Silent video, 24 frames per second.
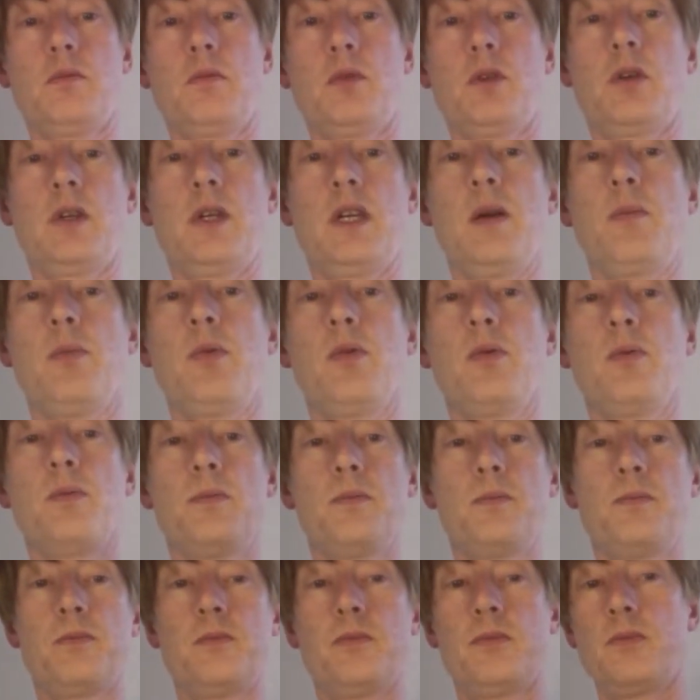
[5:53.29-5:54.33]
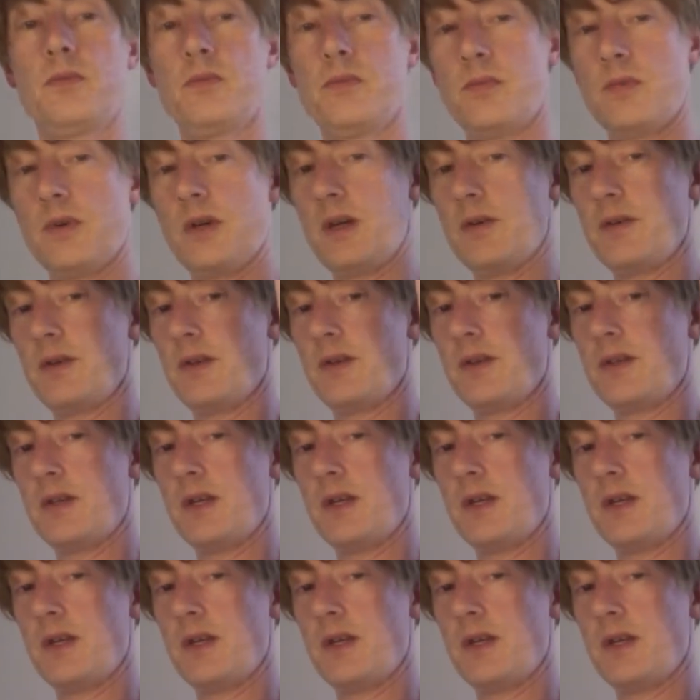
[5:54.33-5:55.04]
Got your nipple, round to the